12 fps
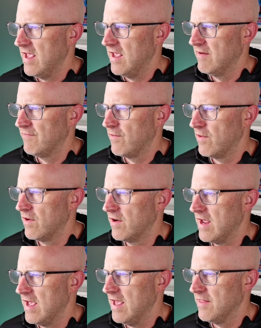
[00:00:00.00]
and
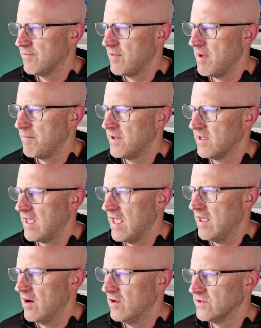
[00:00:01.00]
for Anthropic
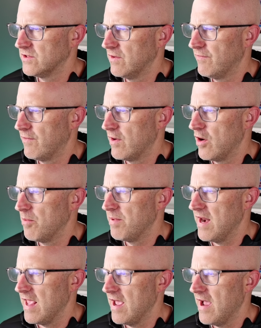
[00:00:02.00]
and also for
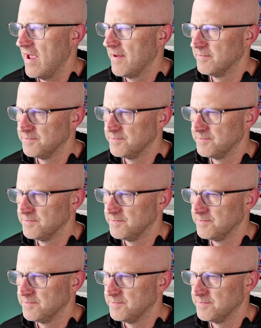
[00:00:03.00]
OpenAI.